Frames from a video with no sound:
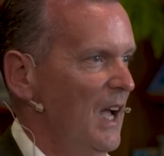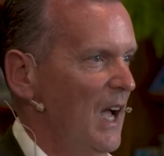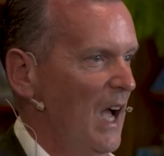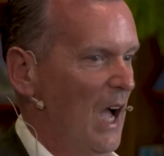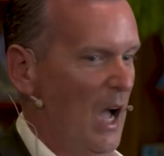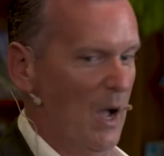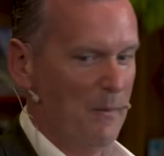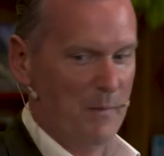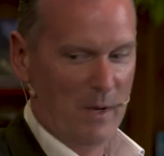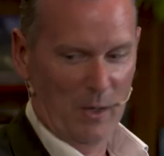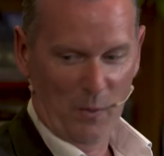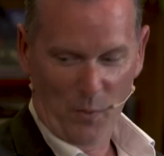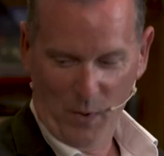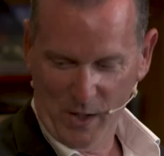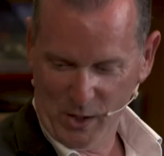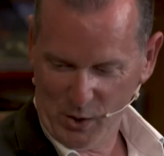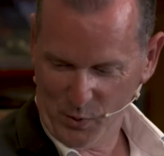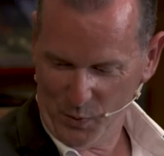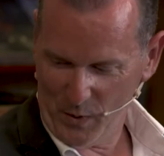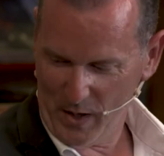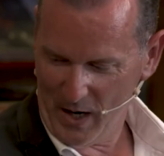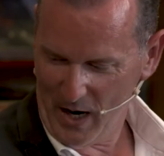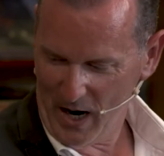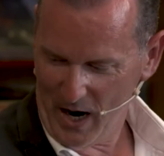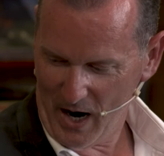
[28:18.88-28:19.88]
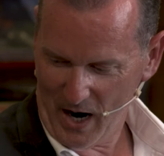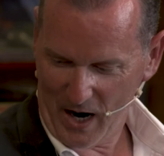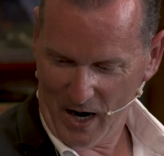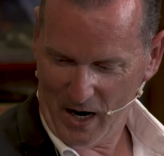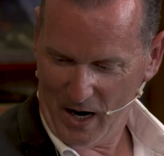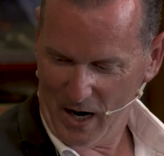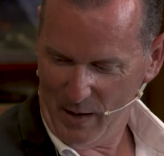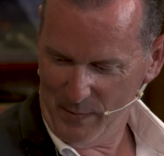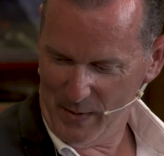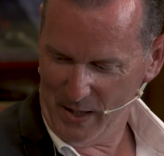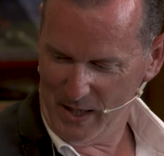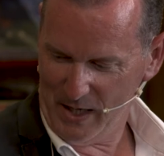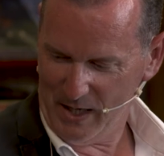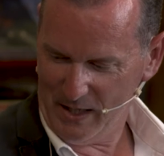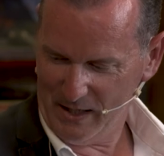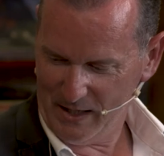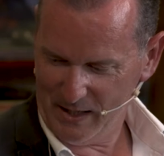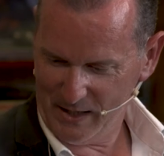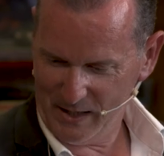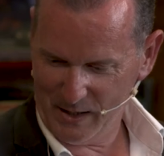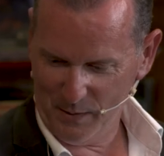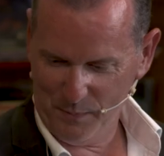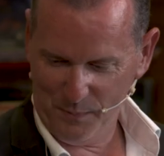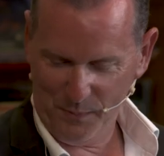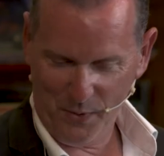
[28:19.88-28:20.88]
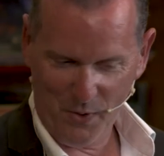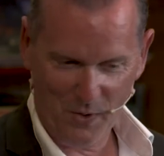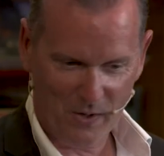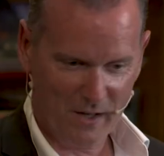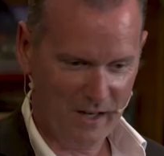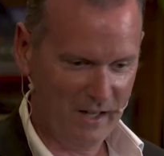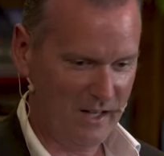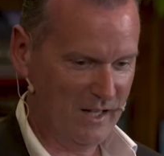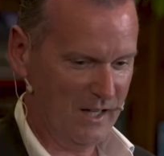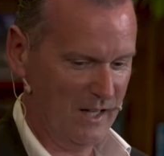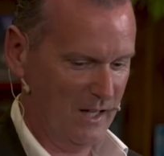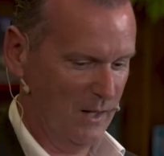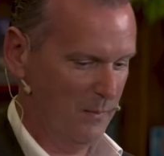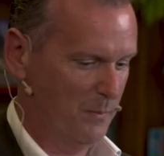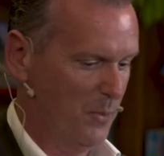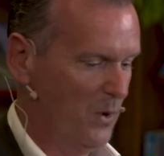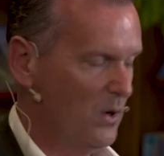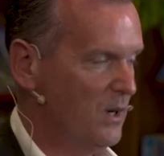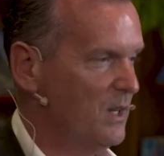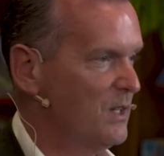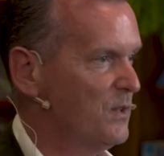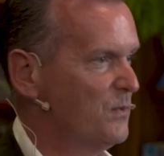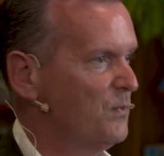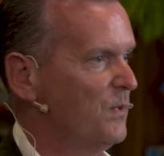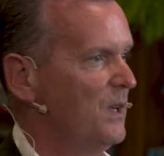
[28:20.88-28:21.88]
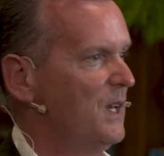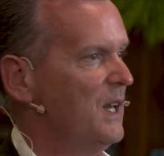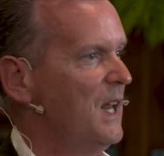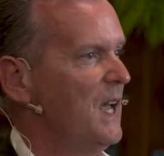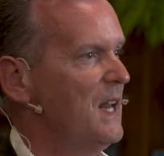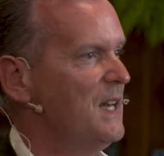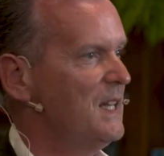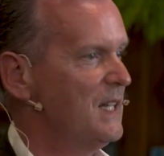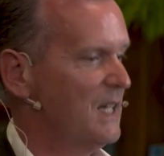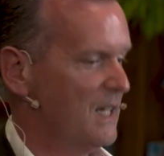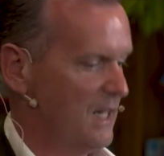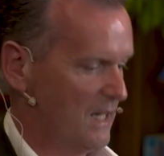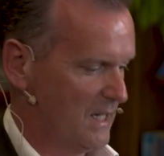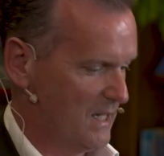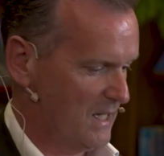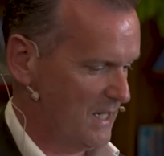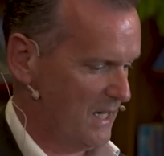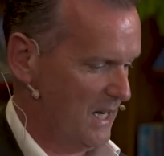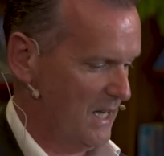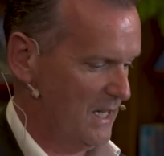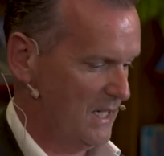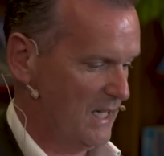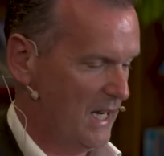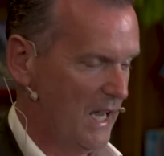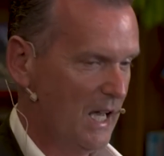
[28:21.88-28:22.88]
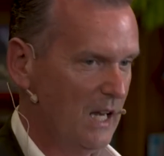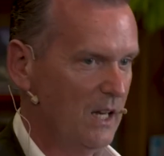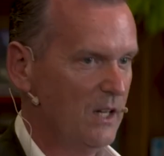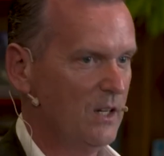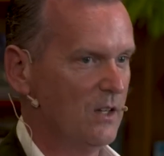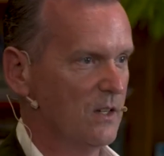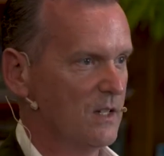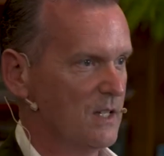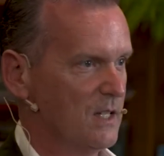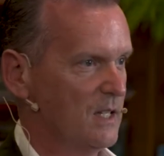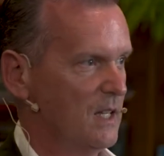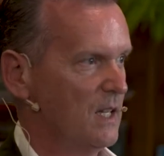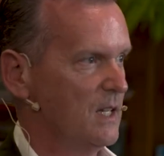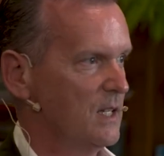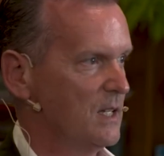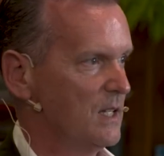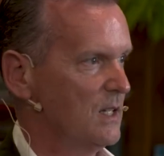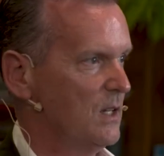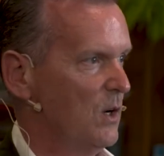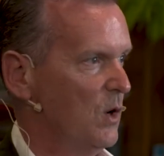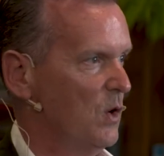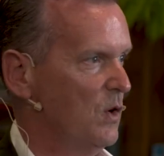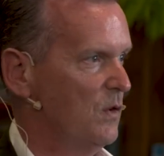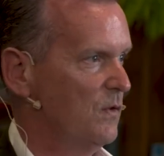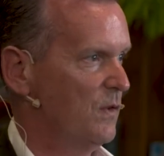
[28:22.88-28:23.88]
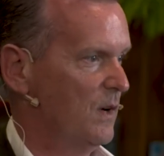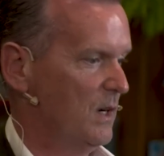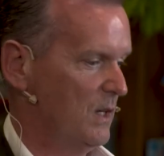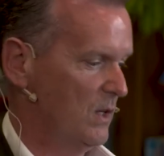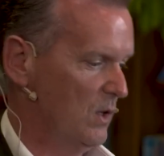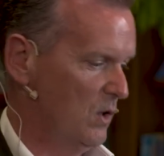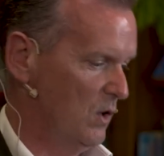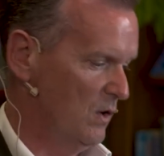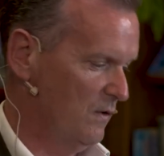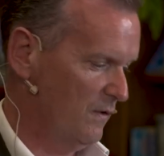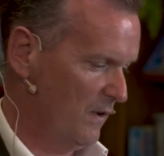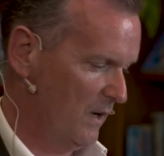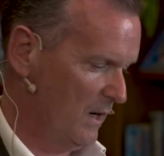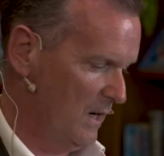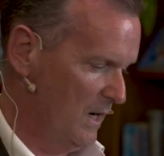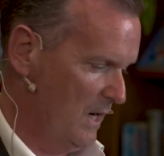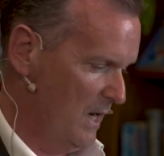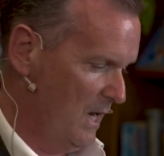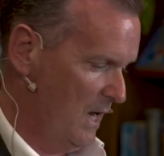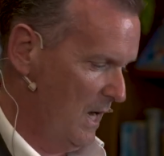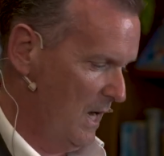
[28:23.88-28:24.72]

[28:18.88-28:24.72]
I mean, which we are. I mean, the, the book, the book is relentless in telling us this over and over.